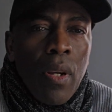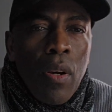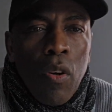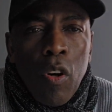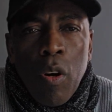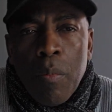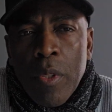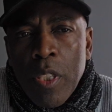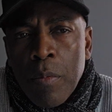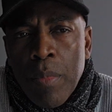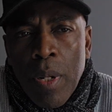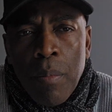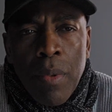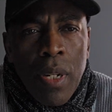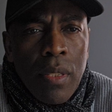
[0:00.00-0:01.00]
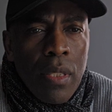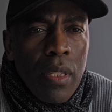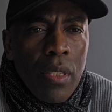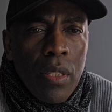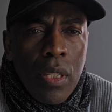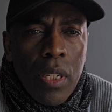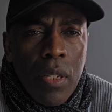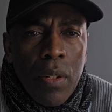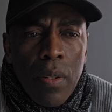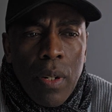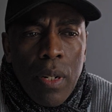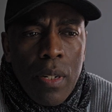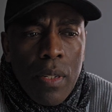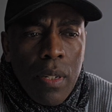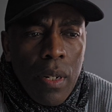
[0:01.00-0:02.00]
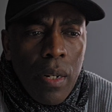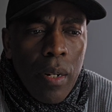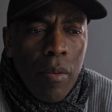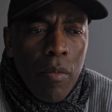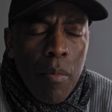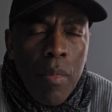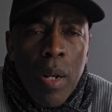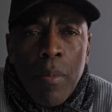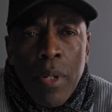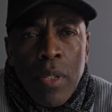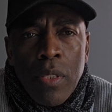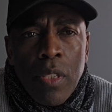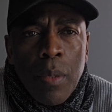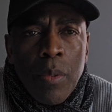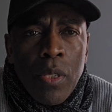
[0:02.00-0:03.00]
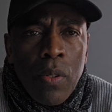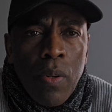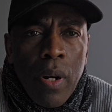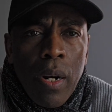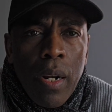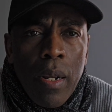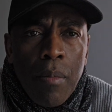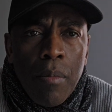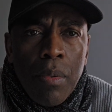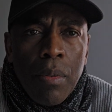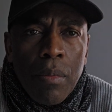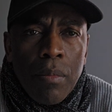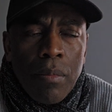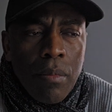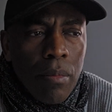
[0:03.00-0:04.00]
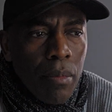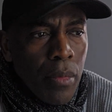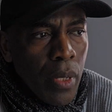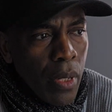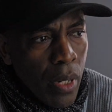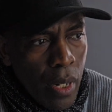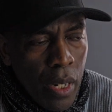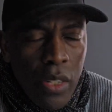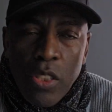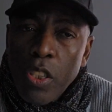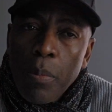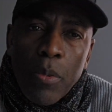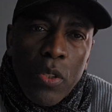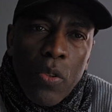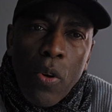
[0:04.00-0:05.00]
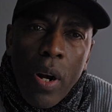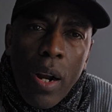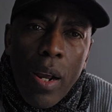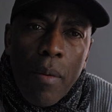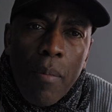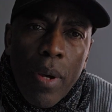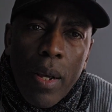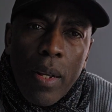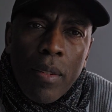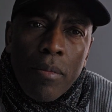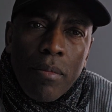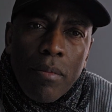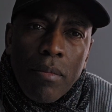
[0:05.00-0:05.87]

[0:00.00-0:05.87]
hope this be a blessing to you and uh, remember to subscribe. Subscribe, man.